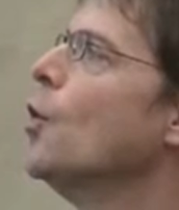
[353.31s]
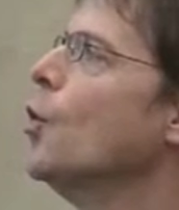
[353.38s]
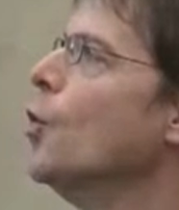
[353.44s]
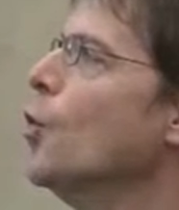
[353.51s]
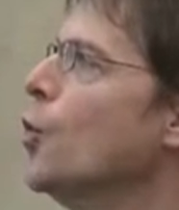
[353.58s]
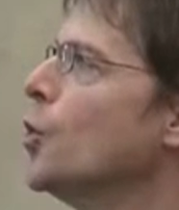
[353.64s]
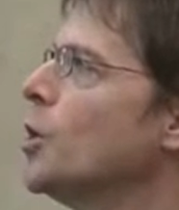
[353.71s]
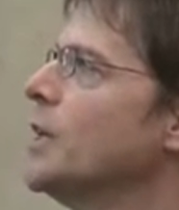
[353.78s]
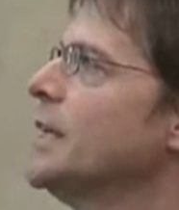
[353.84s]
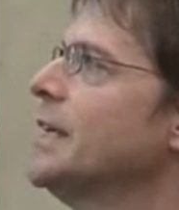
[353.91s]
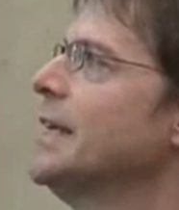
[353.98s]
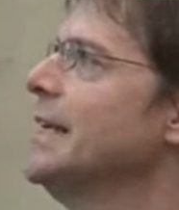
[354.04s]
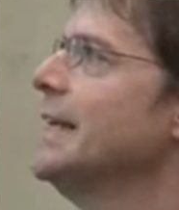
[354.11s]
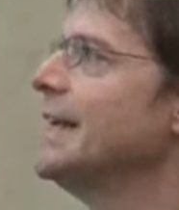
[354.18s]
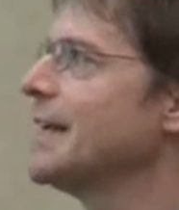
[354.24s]
or
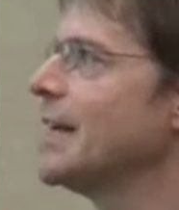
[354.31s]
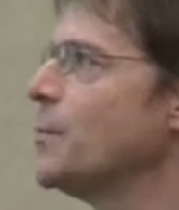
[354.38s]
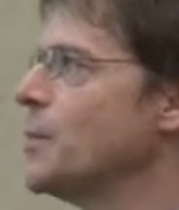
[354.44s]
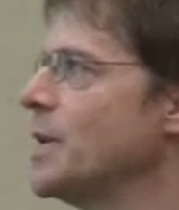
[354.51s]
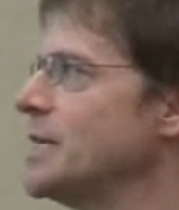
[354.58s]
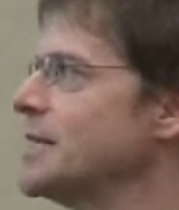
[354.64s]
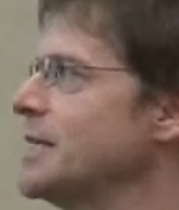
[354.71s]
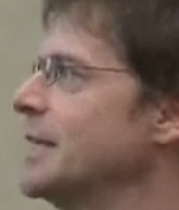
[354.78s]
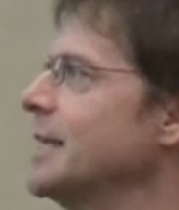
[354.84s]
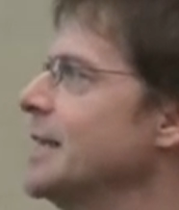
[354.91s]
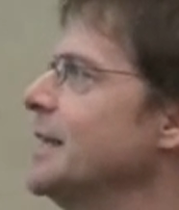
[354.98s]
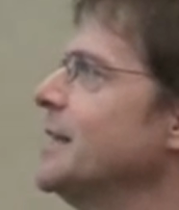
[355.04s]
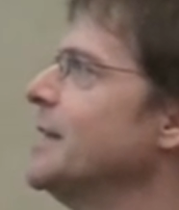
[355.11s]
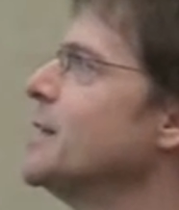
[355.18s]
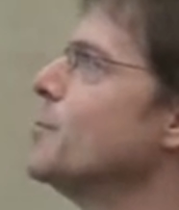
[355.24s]

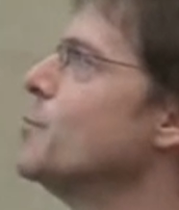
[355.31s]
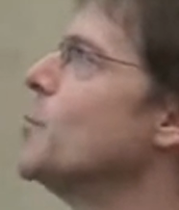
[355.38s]
incapacitating